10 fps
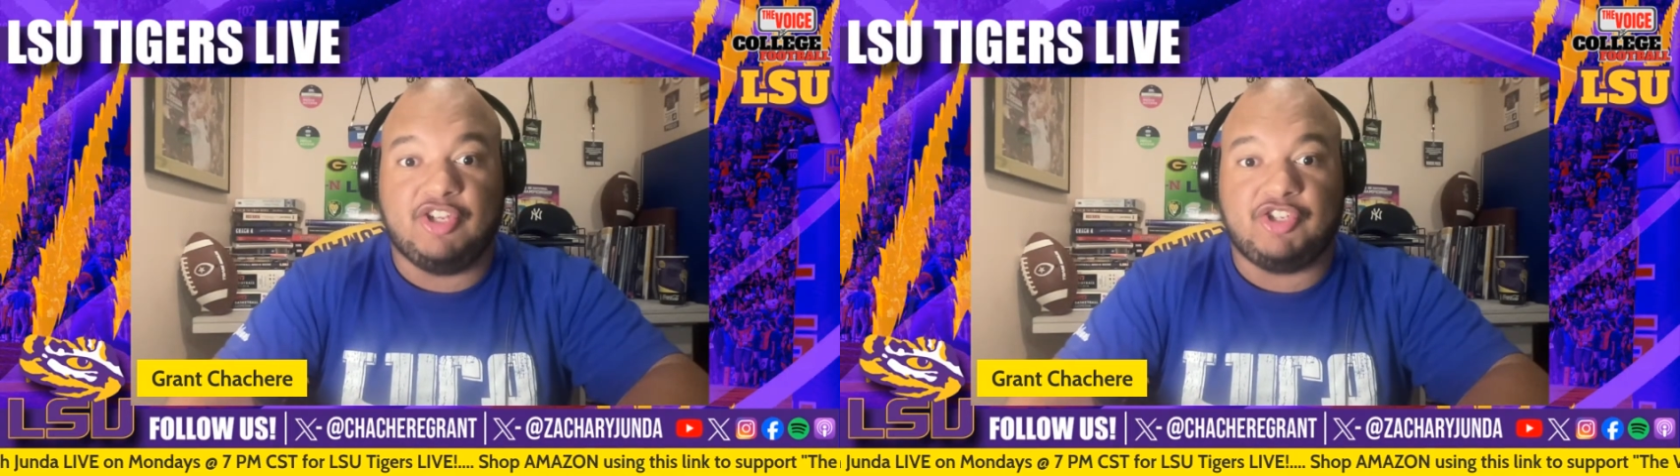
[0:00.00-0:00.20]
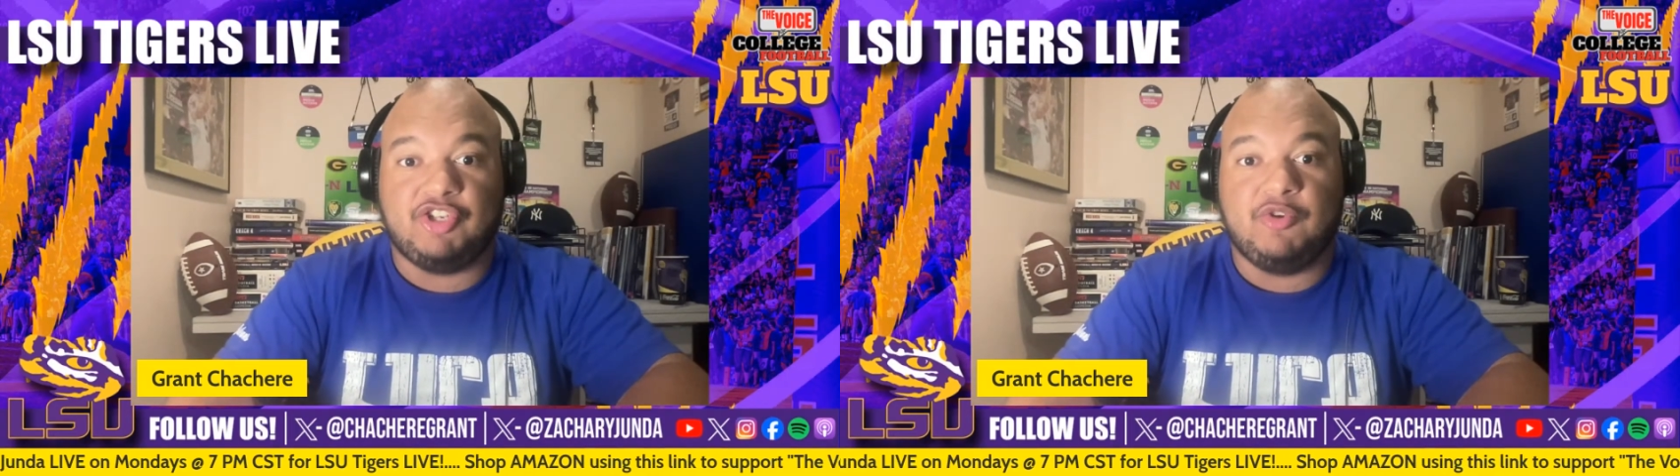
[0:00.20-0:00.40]

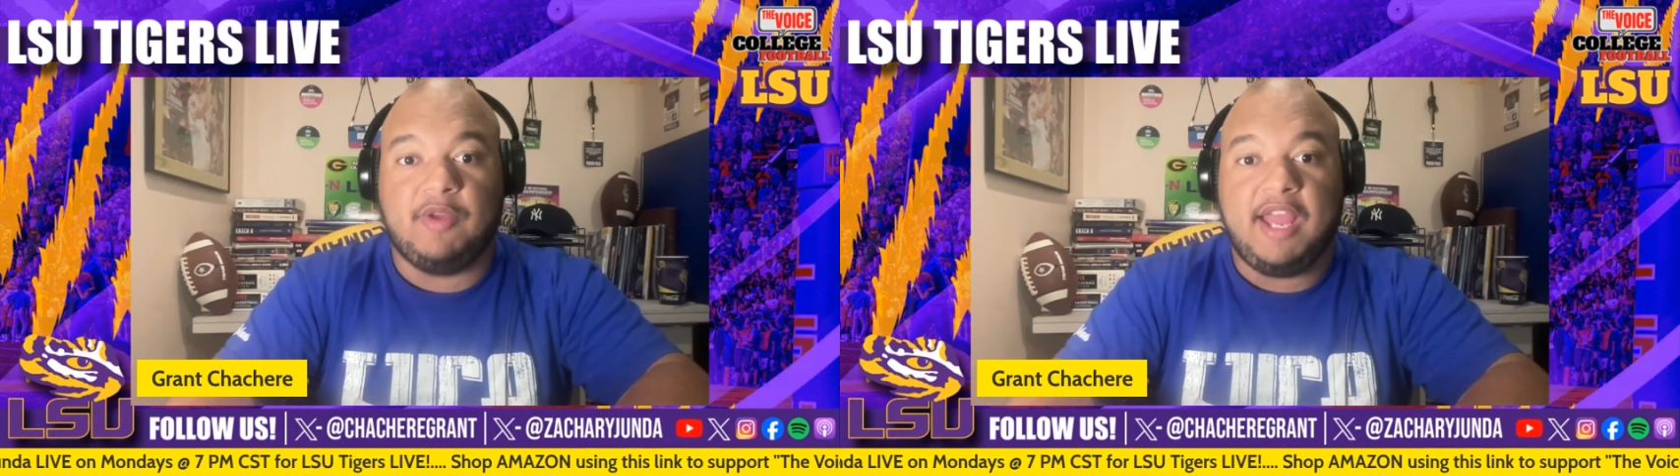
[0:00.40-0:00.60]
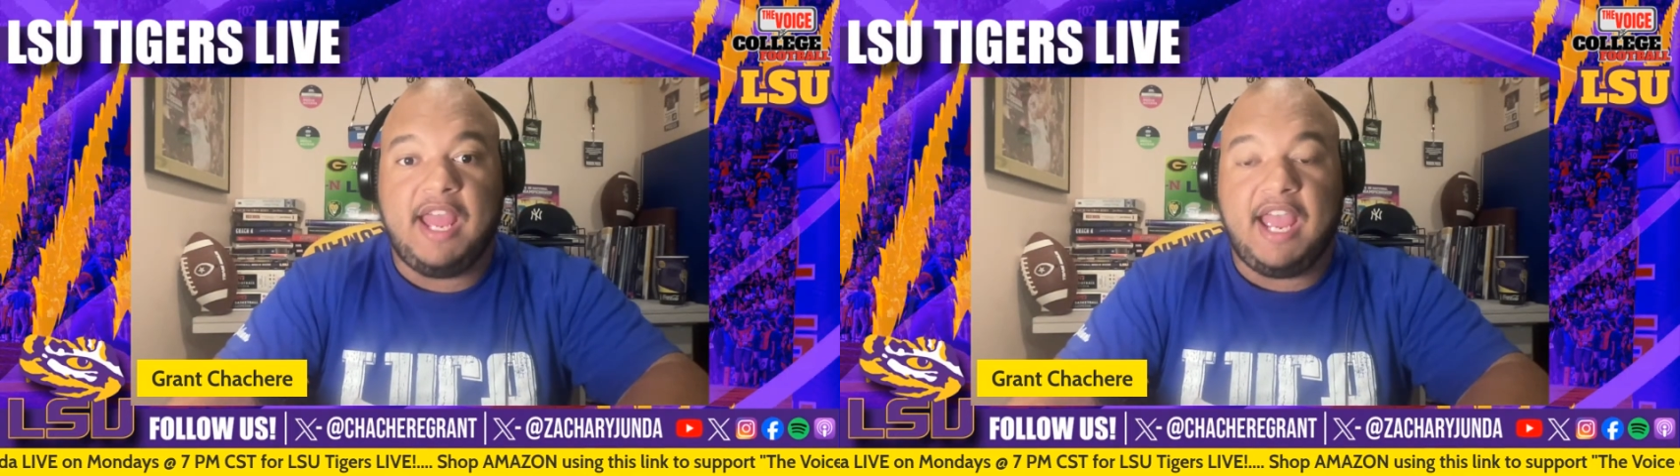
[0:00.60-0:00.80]

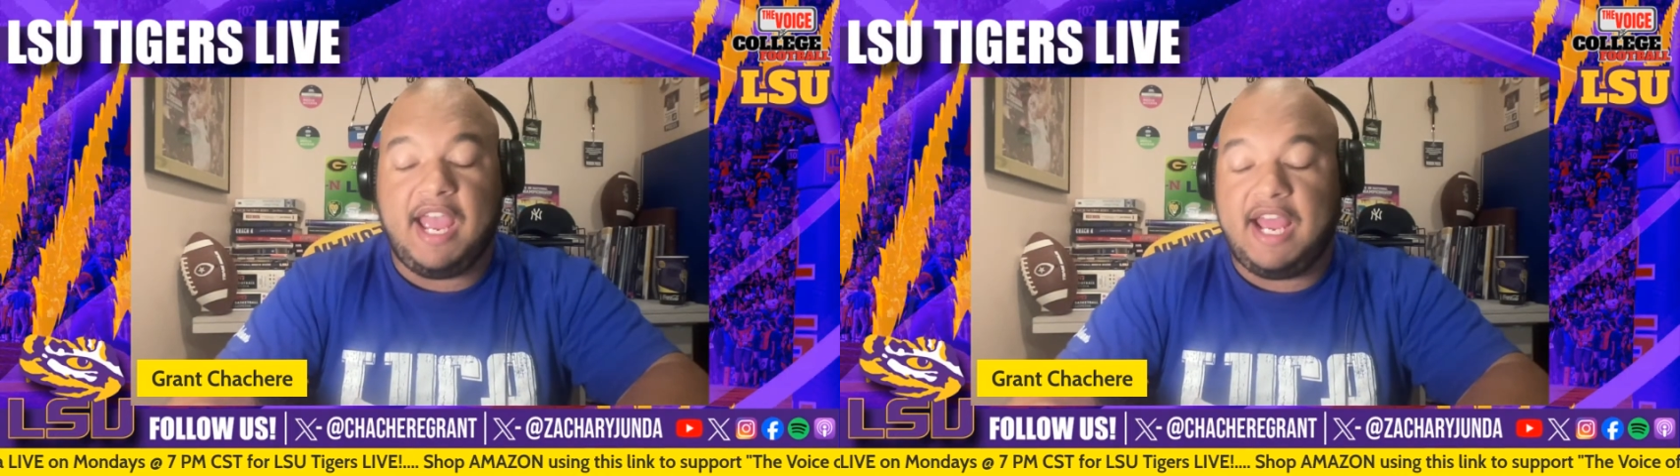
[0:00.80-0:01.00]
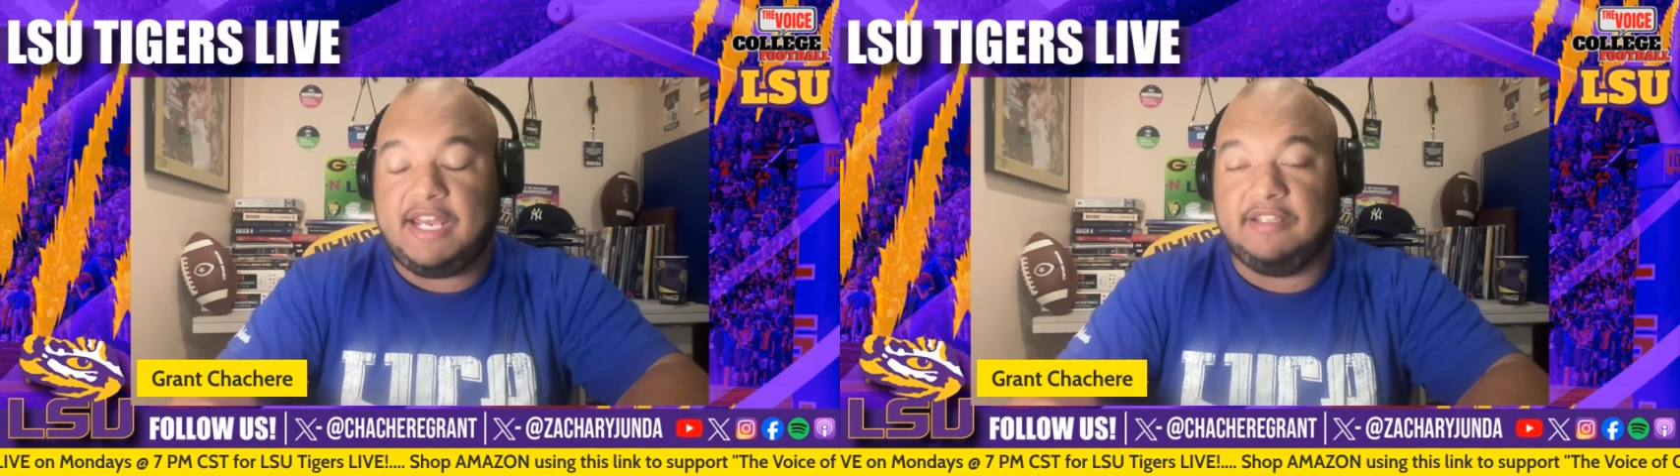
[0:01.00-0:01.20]
LSU
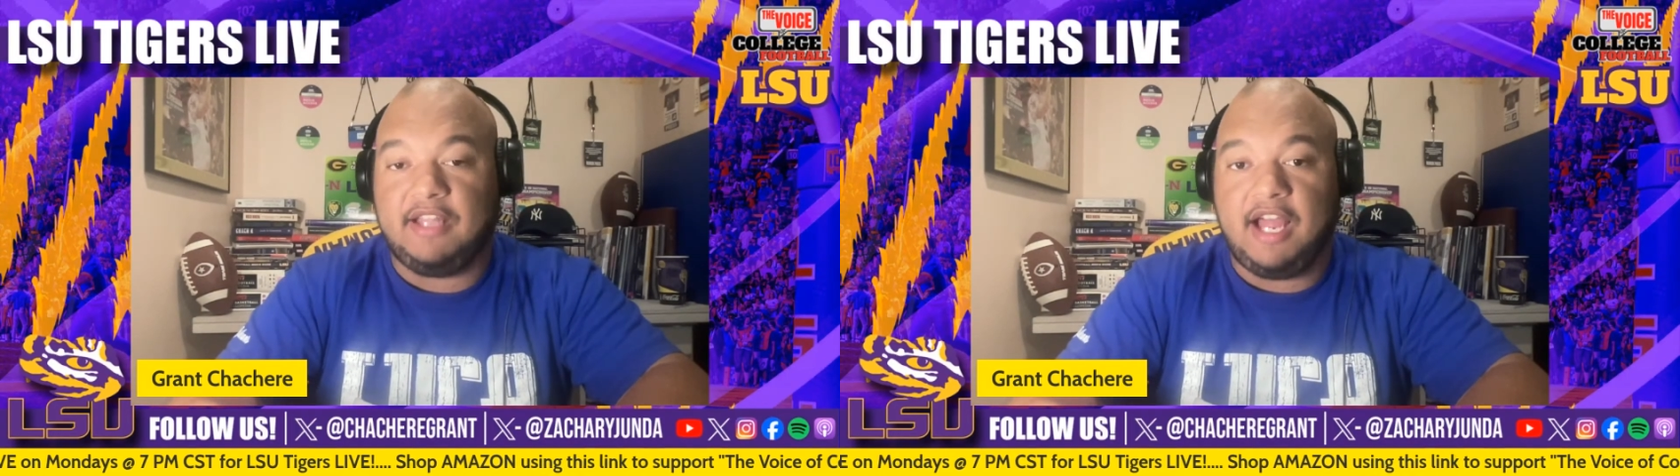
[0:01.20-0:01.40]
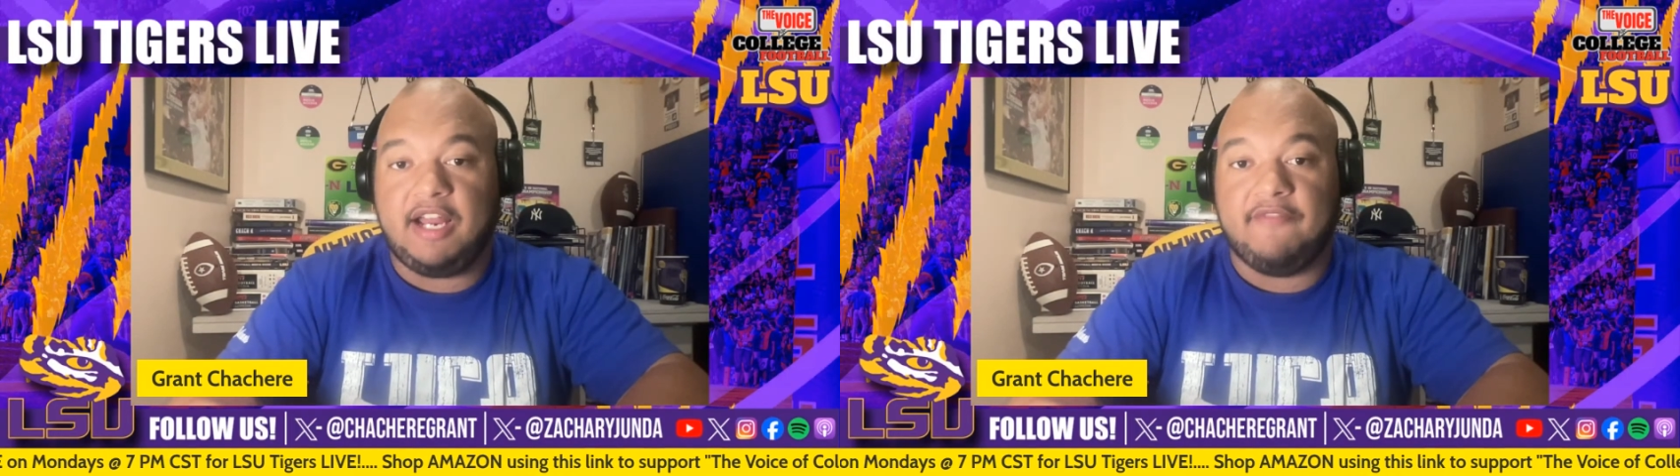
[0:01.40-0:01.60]
had a
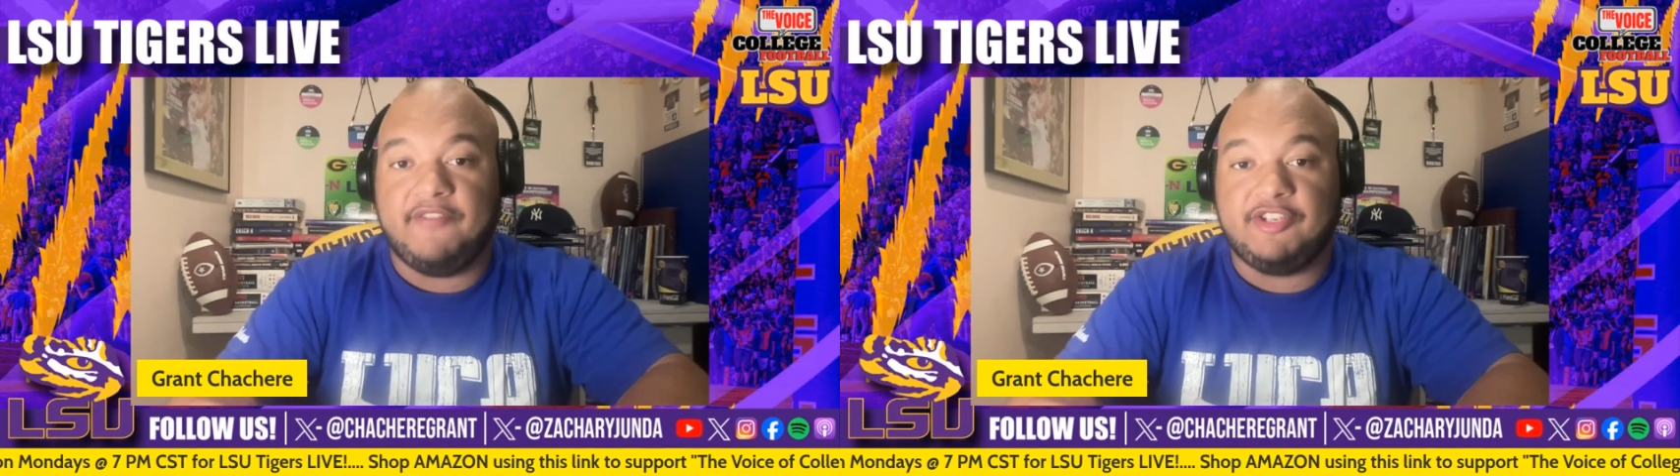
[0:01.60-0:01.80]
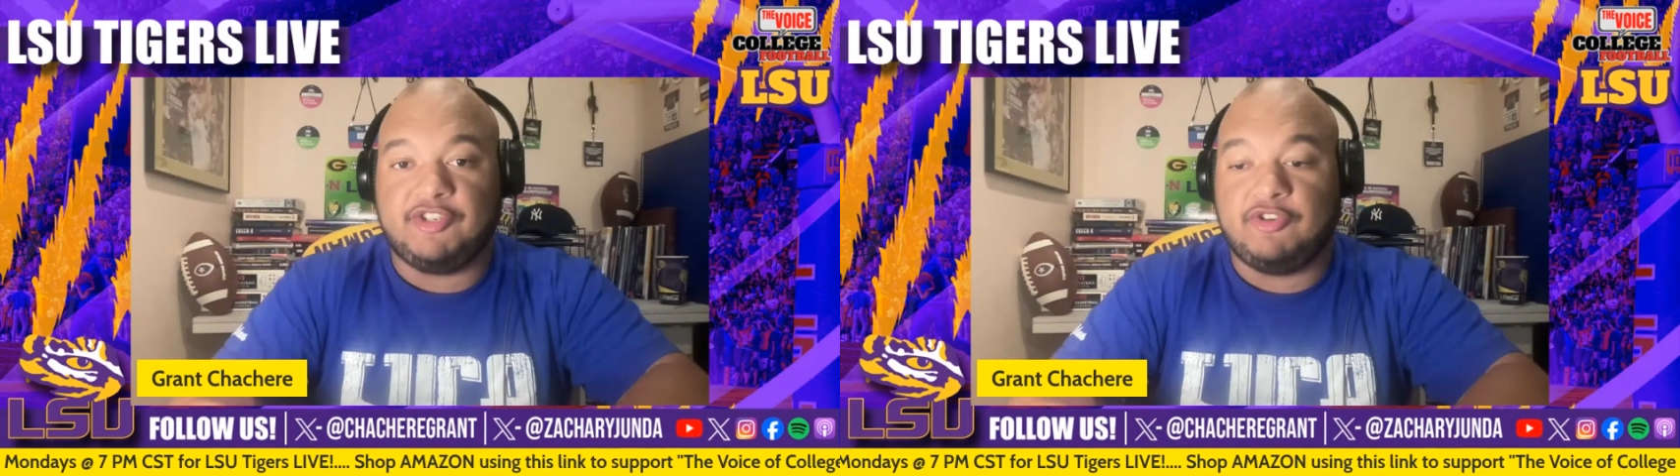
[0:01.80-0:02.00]
lot
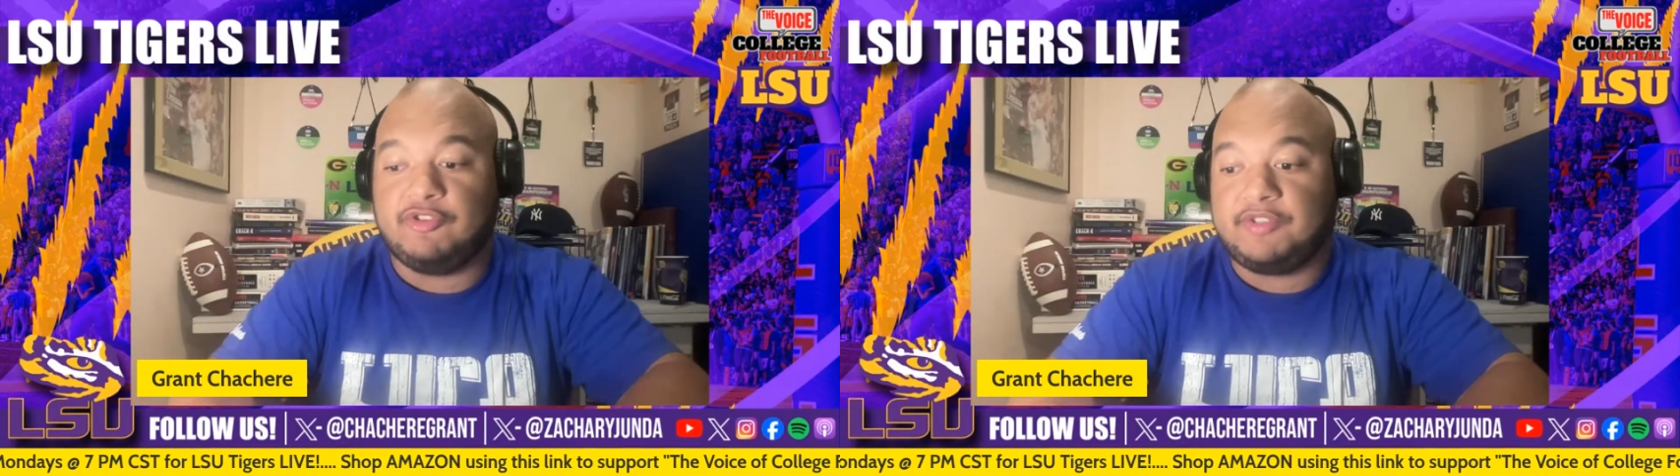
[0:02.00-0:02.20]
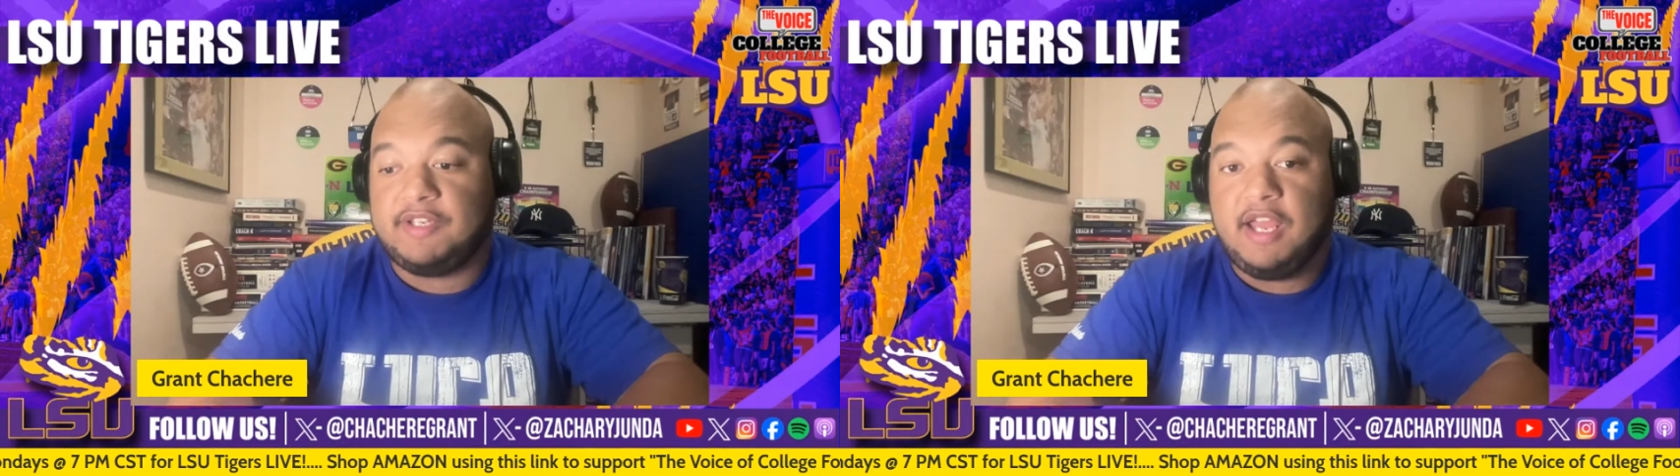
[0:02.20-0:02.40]
of
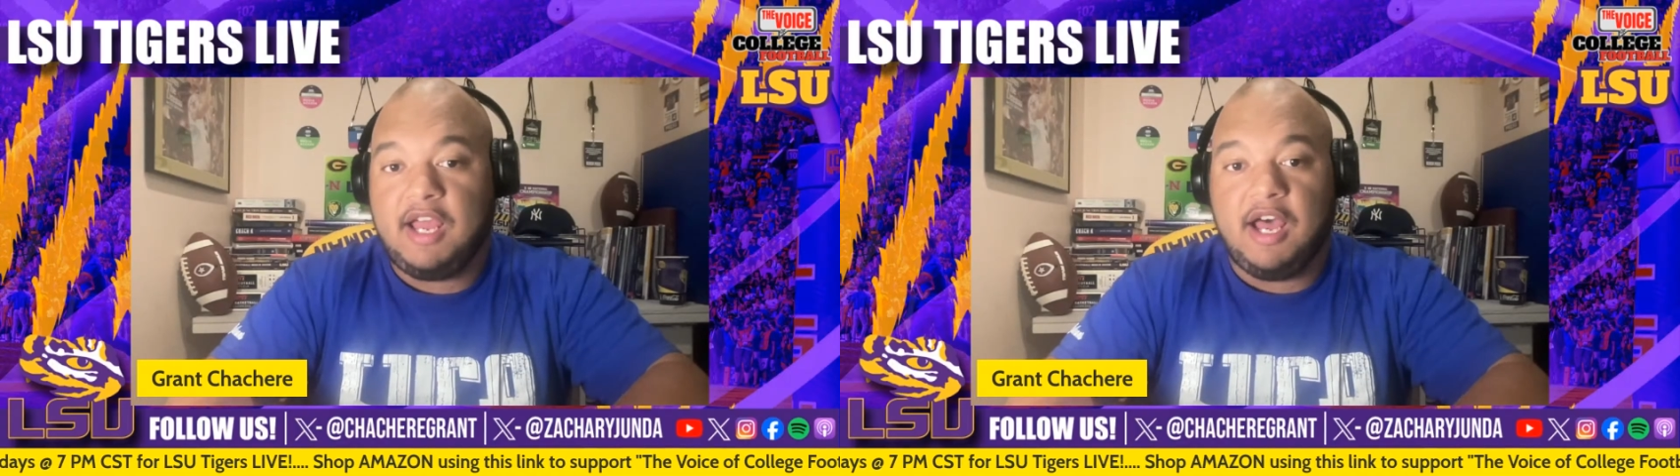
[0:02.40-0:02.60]
visitors